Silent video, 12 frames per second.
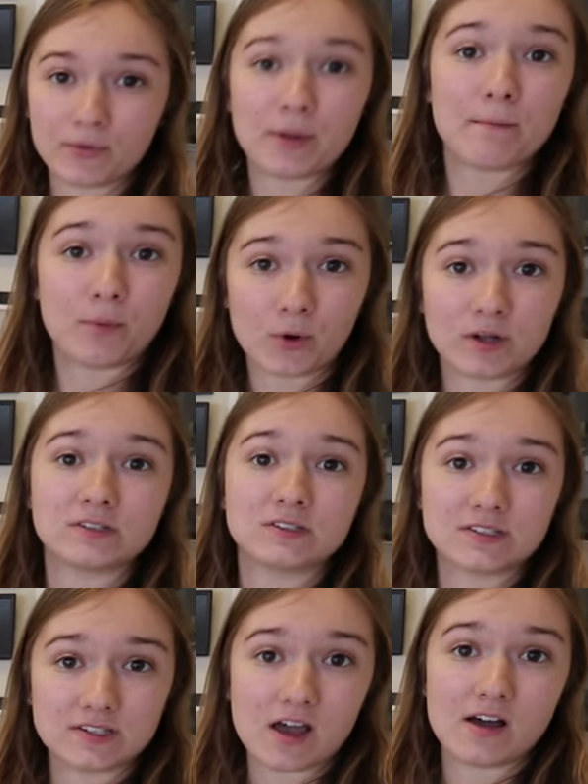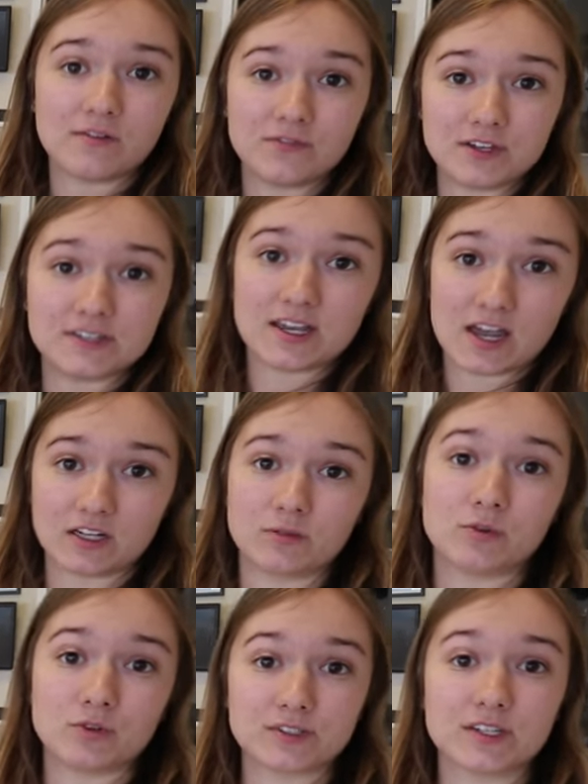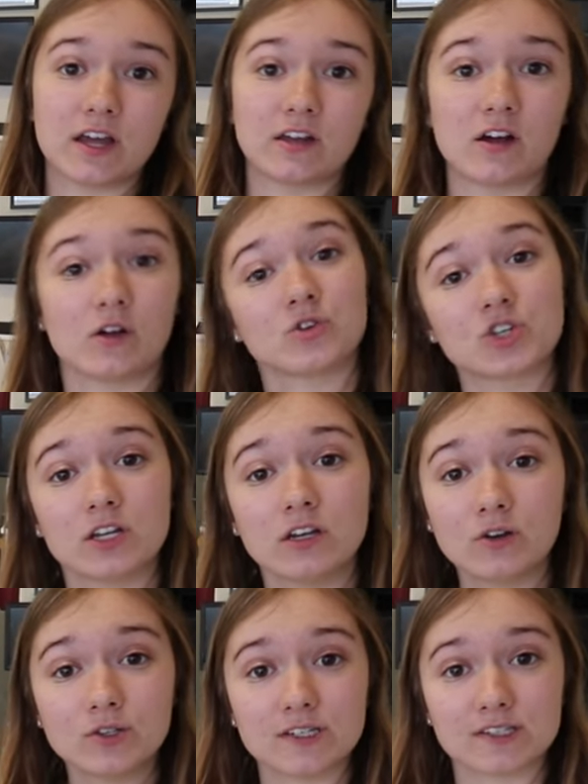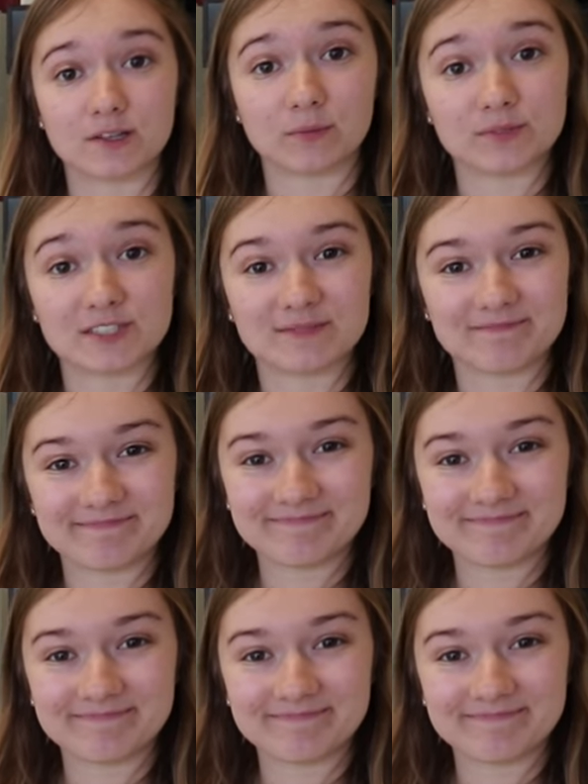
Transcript: the importance of these animals in our ocean ecosystems.